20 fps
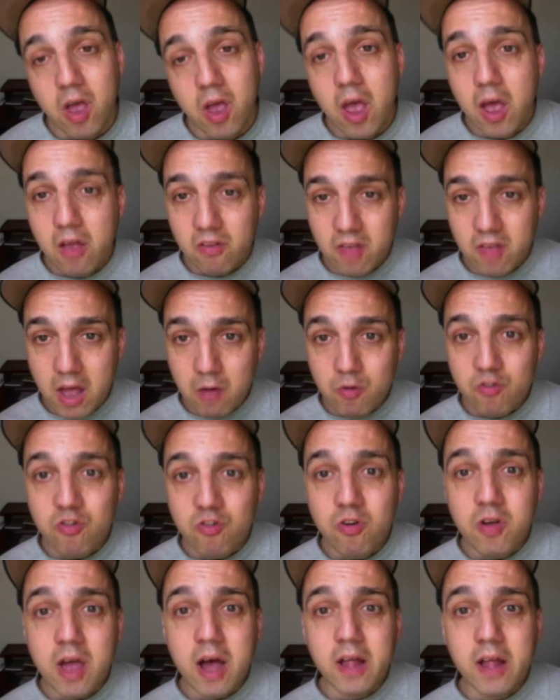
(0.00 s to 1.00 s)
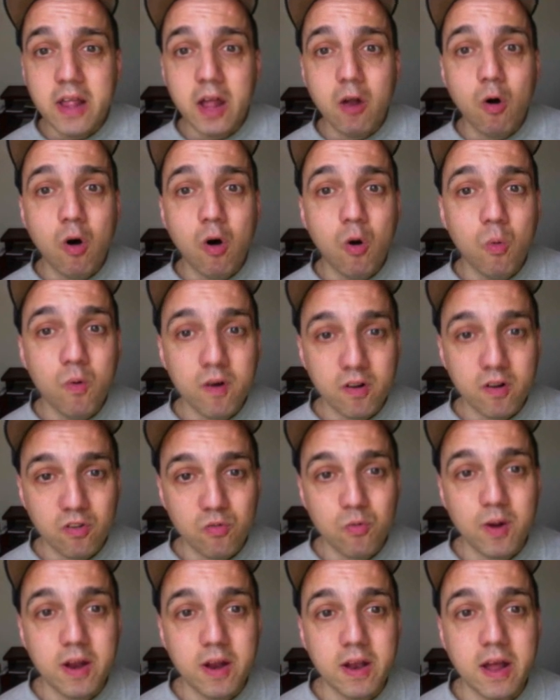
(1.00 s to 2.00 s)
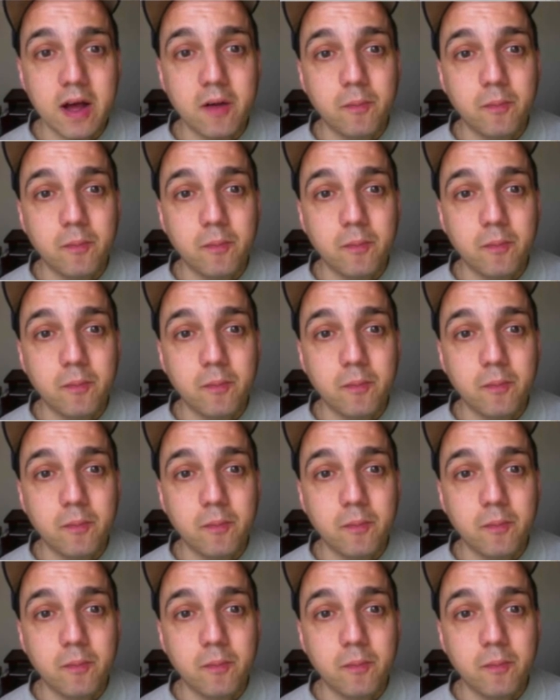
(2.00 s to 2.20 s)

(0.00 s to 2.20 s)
So I will show you how that all works right now.